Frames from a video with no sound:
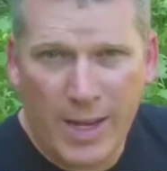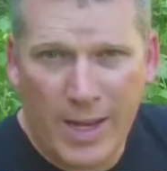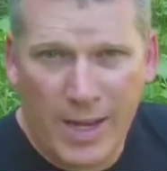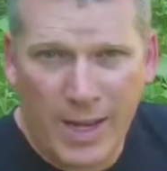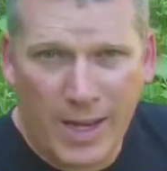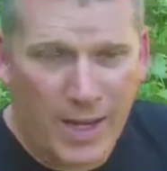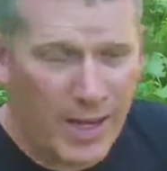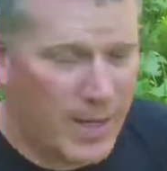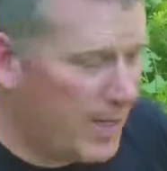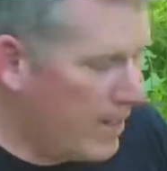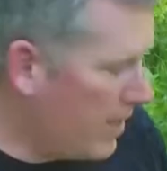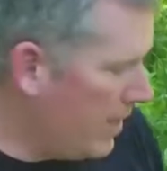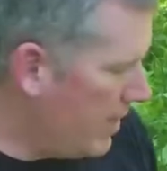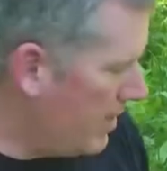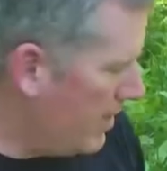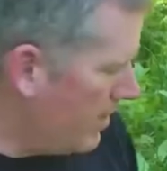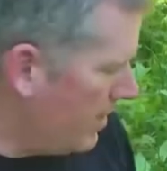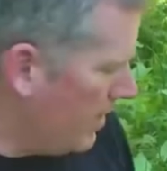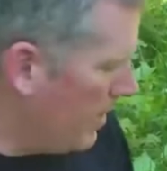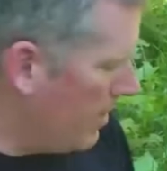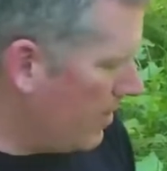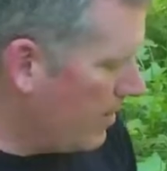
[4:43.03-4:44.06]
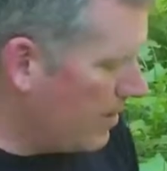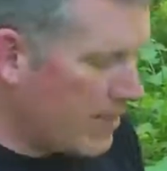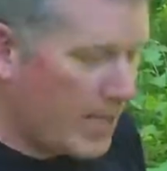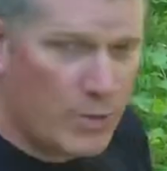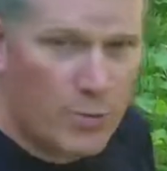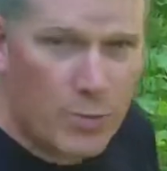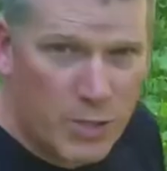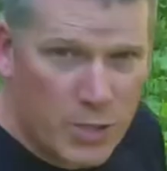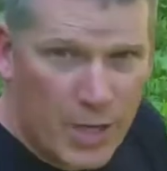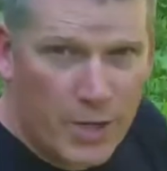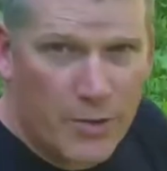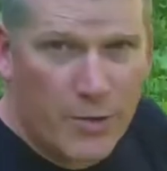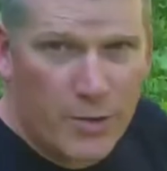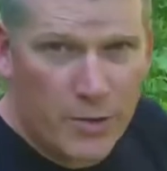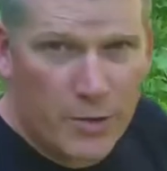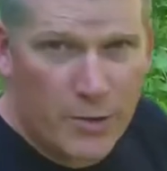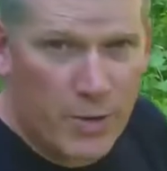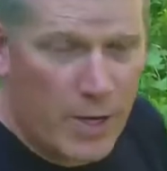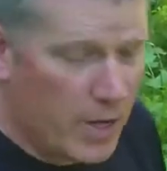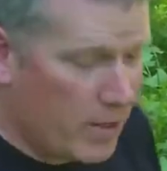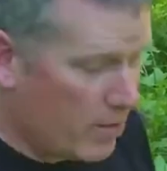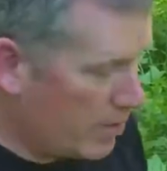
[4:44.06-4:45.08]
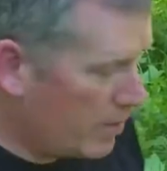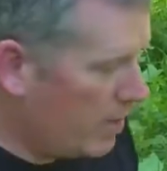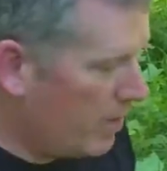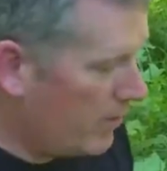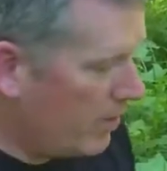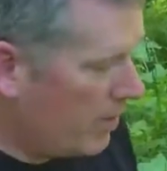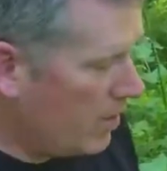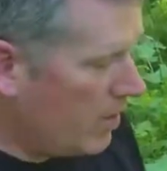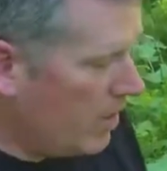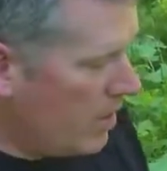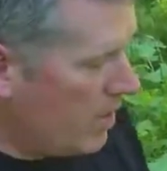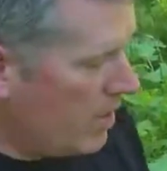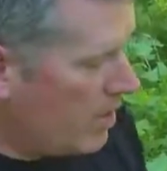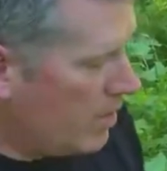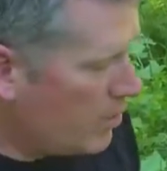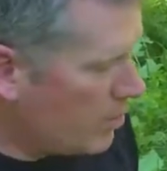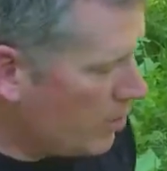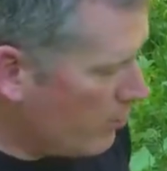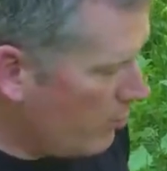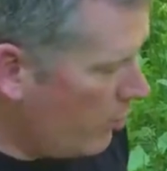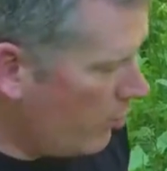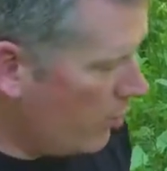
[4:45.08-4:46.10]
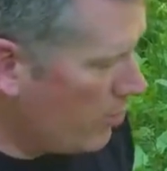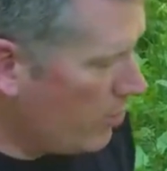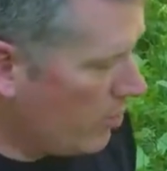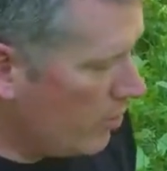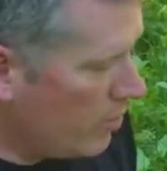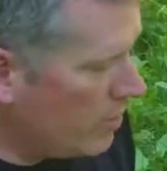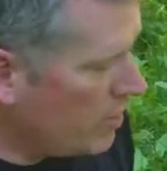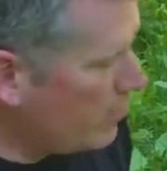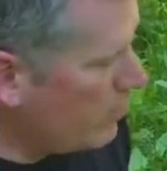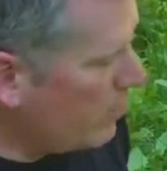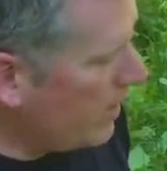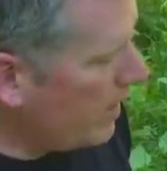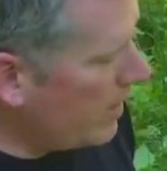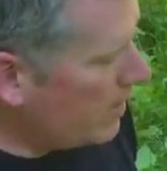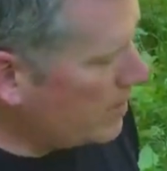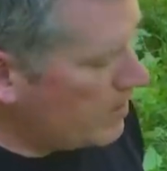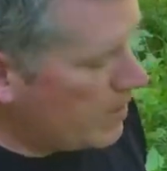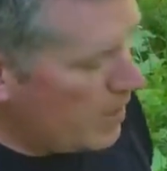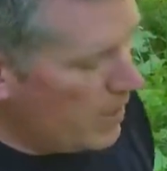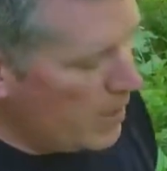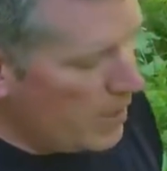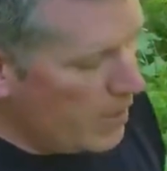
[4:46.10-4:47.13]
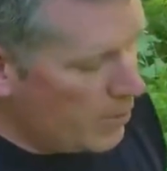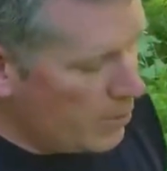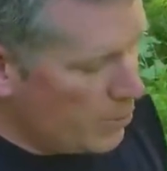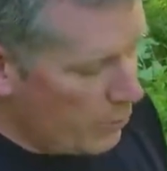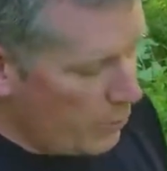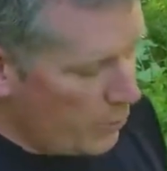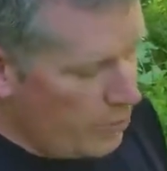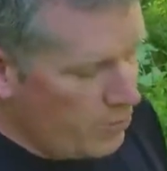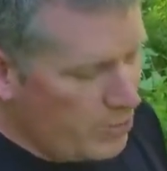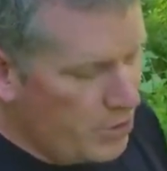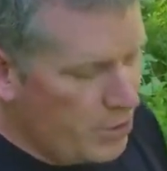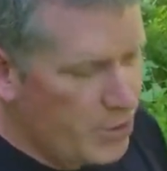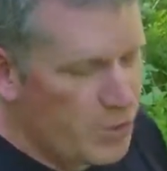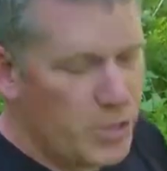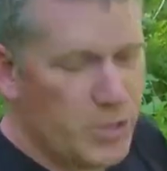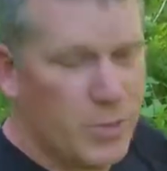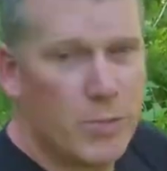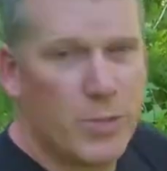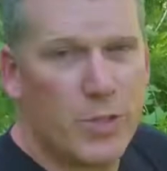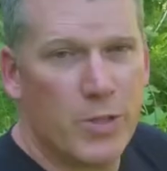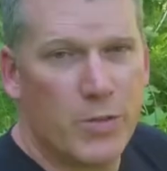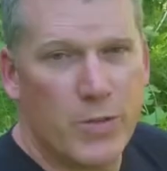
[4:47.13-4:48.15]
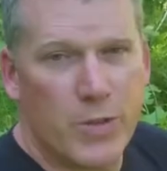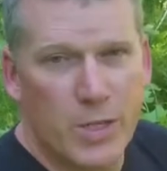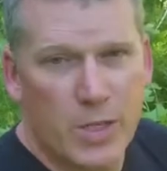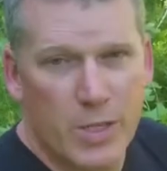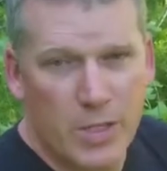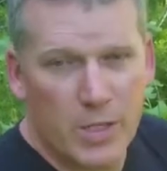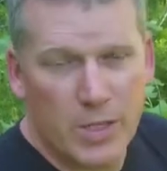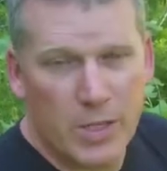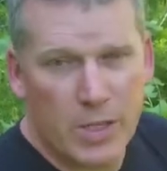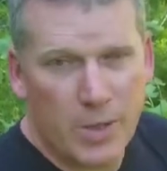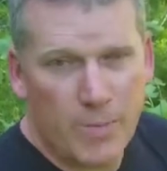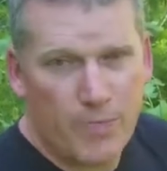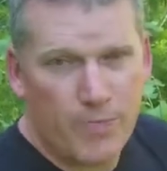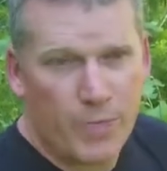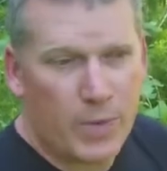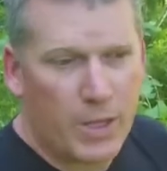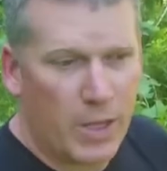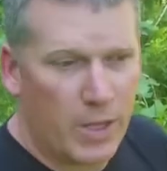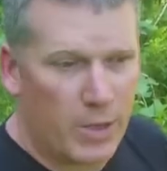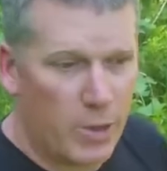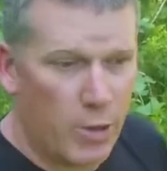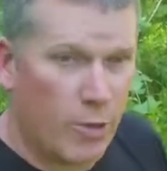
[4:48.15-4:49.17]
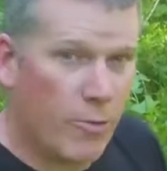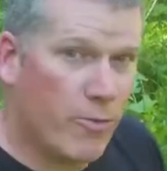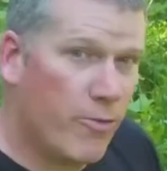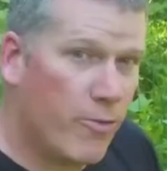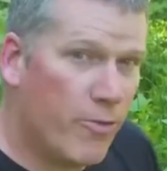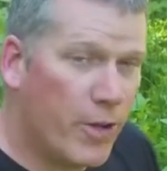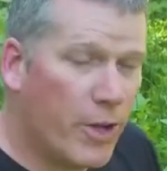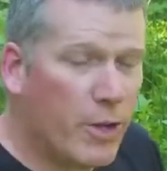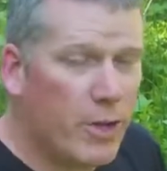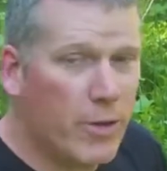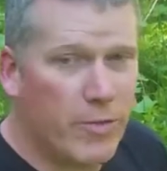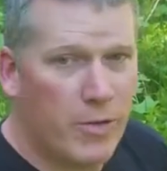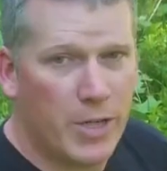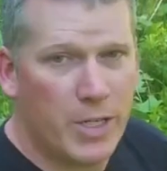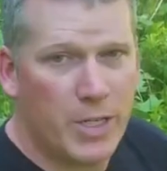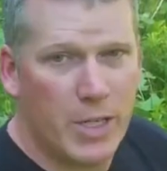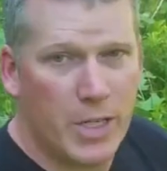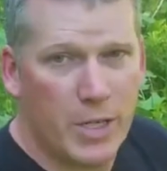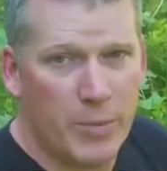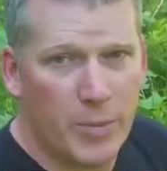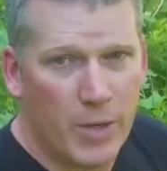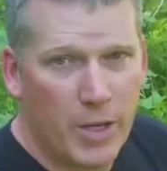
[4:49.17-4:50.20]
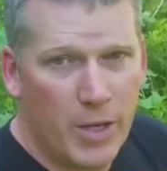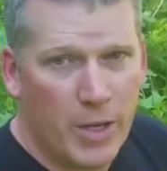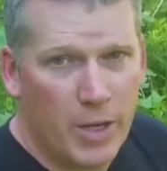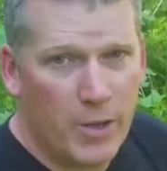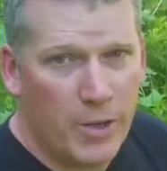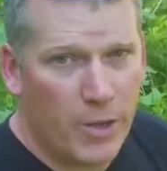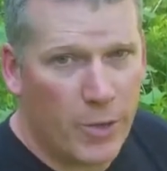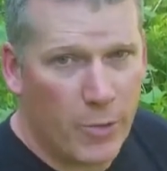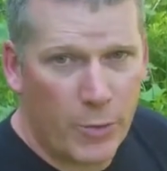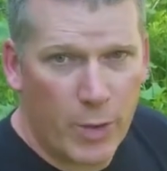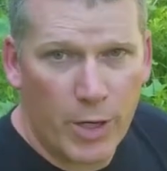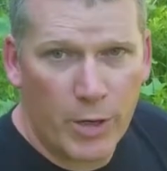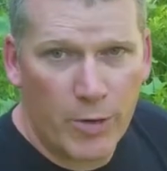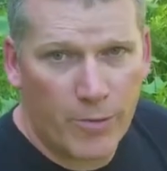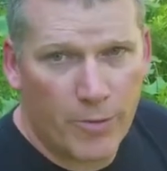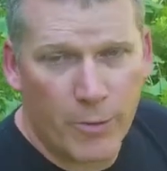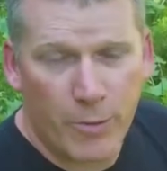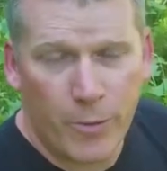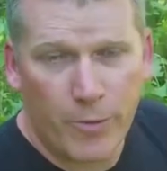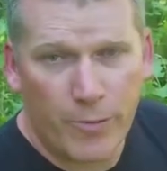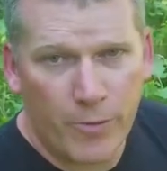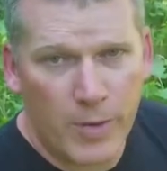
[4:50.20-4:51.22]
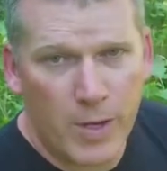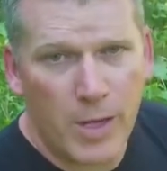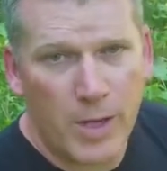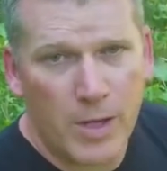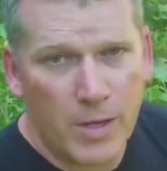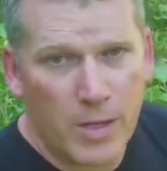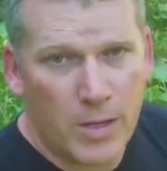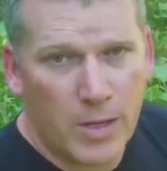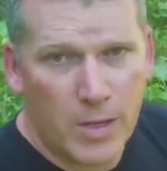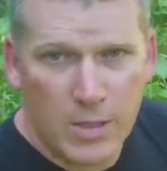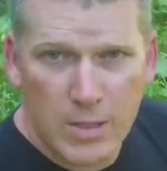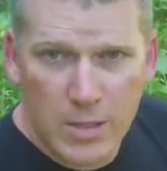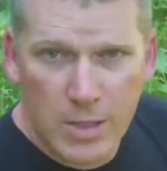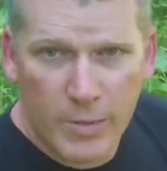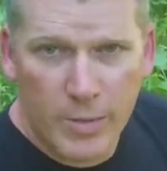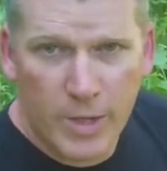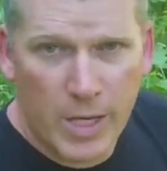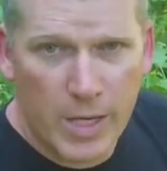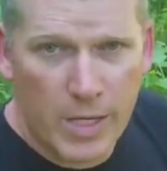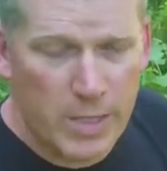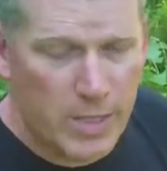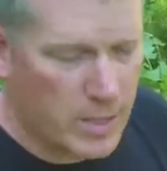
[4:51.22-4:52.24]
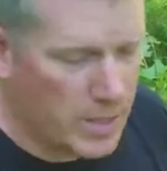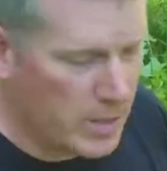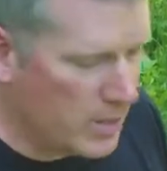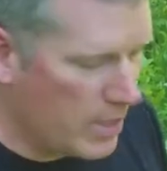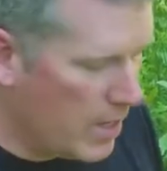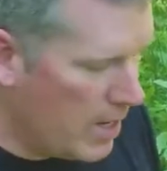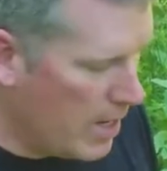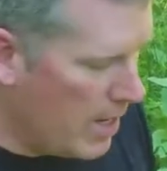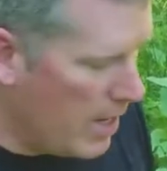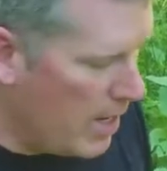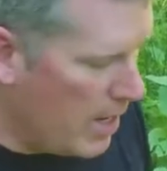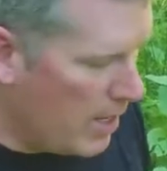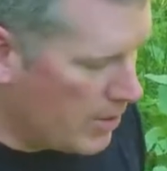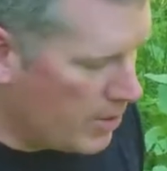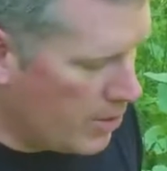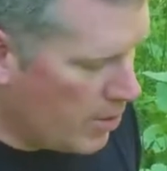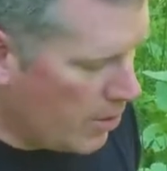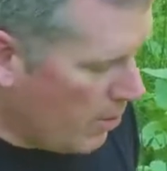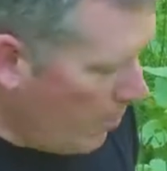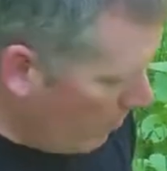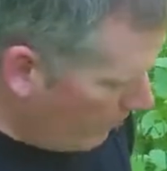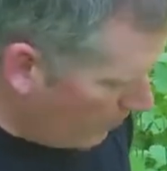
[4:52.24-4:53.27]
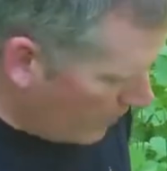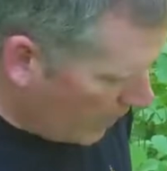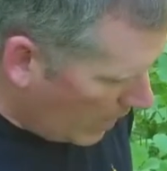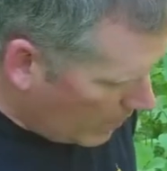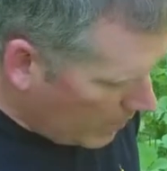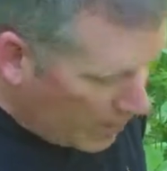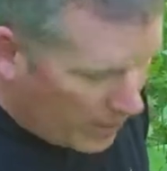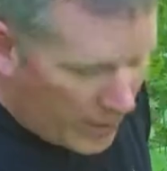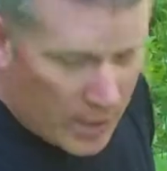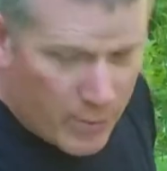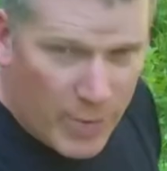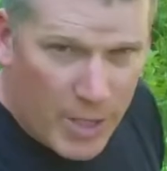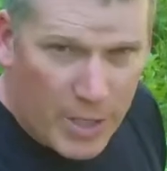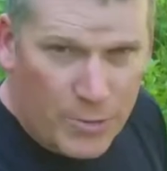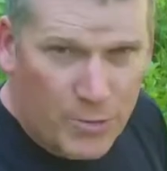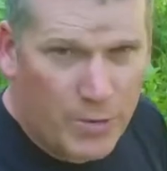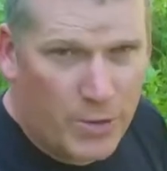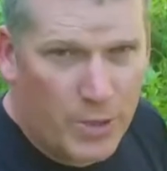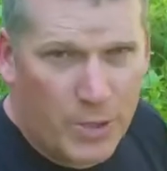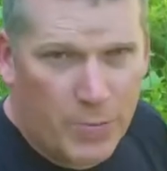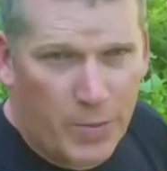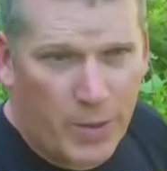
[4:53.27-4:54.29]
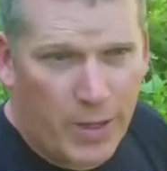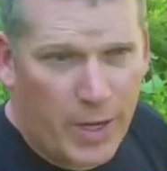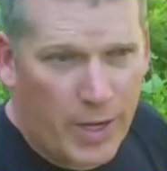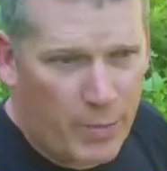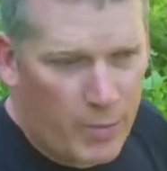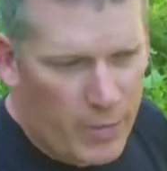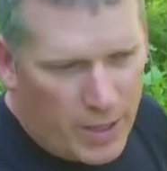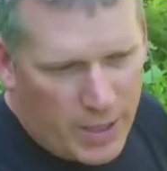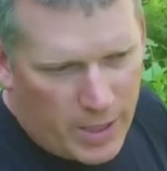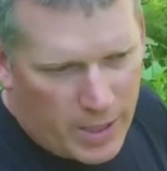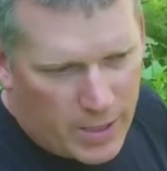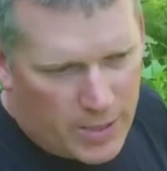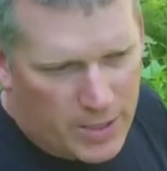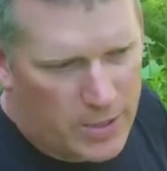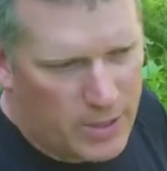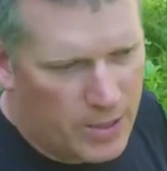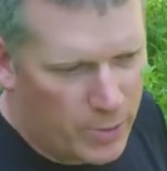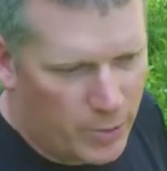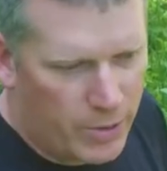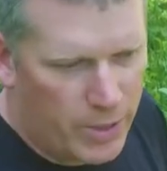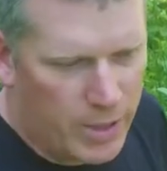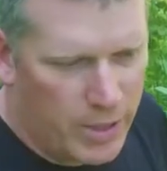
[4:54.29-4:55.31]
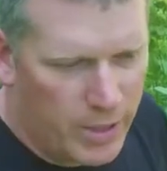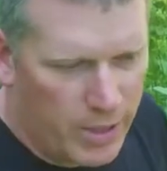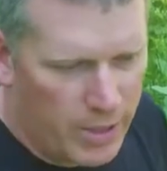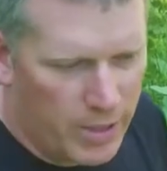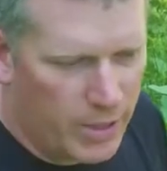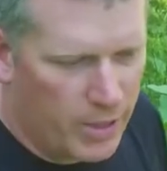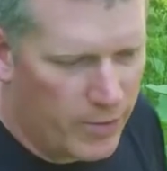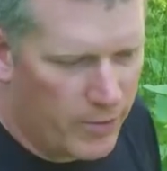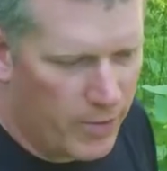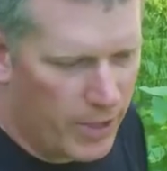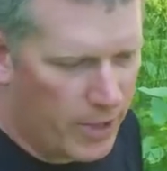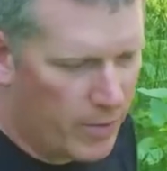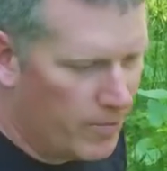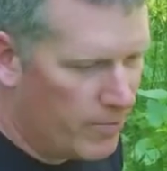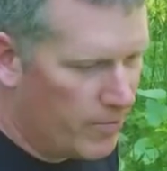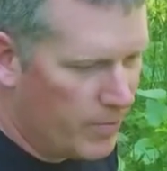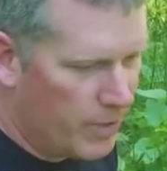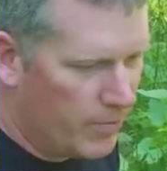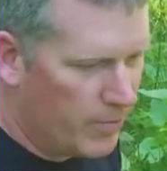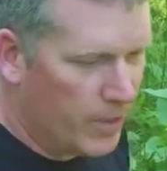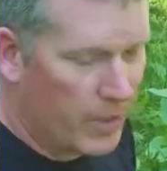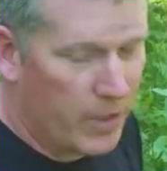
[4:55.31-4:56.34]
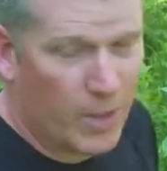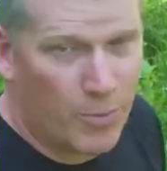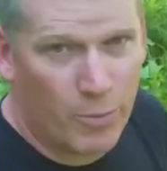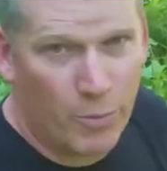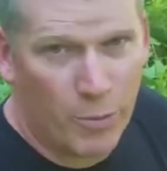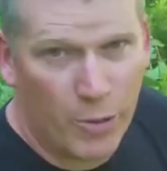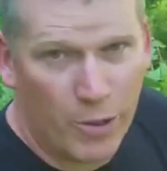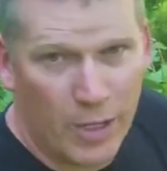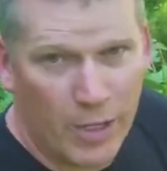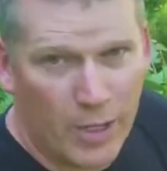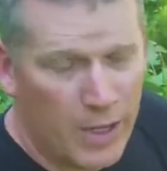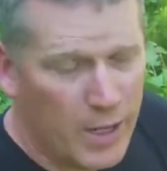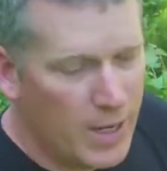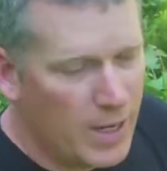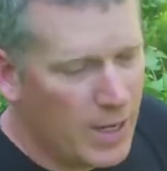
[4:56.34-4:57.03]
and that's what's under the ground giving support to all these plants. The root systems of these can go very, very deep, 3 or 4 feet in some cases. So I'm not gonna mess with this plant because it would kill it if I uproot it.